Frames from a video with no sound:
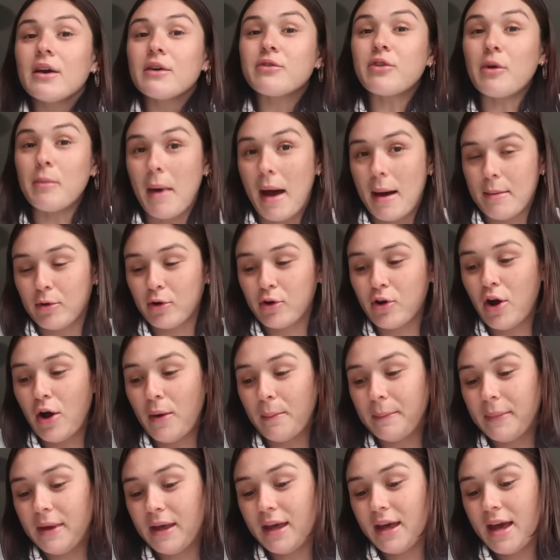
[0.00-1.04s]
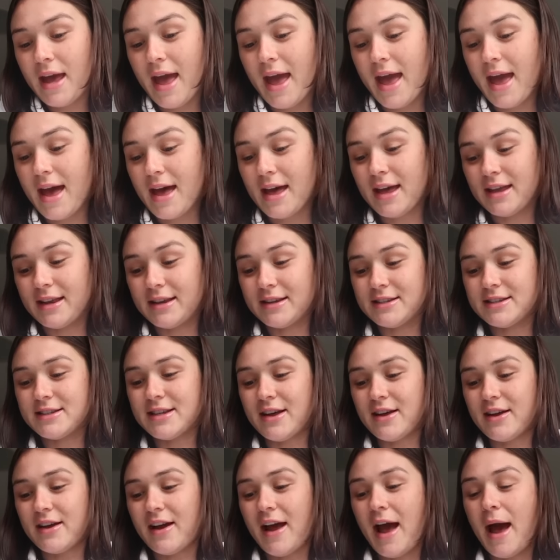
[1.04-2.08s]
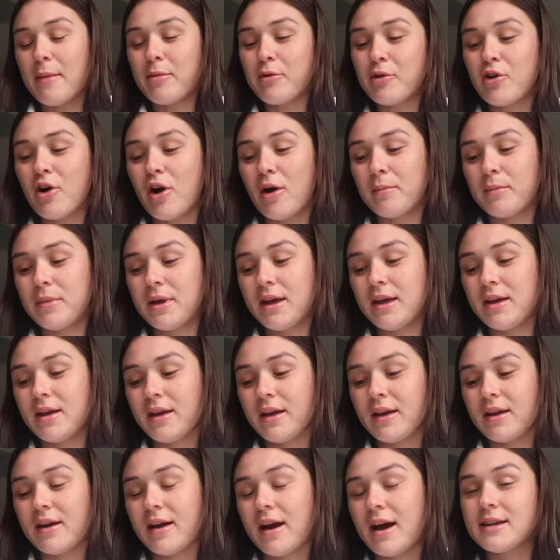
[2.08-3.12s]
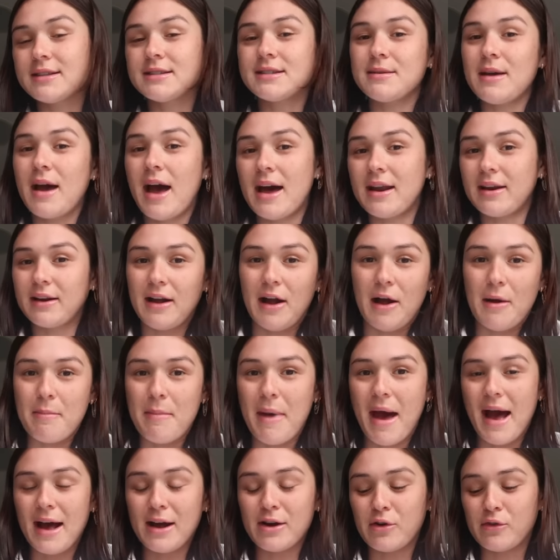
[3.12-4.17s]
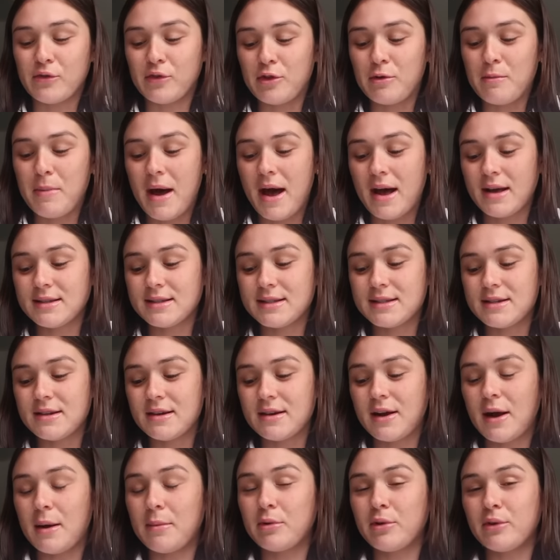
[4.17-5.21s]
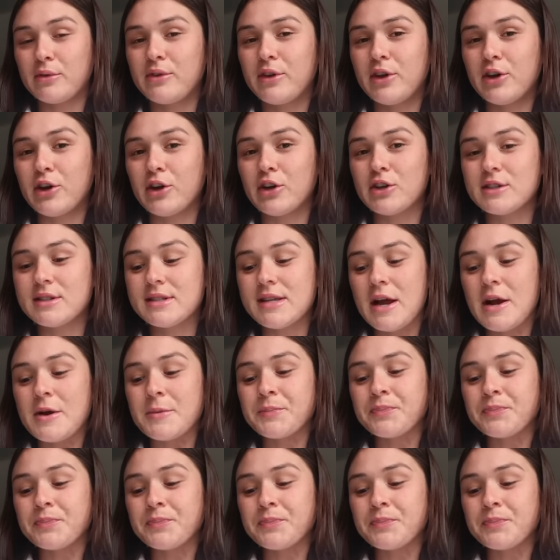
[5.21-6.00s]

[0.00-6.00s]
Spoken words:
from Abercrombie. And Abercrombie has had a comeback over the past couple of years.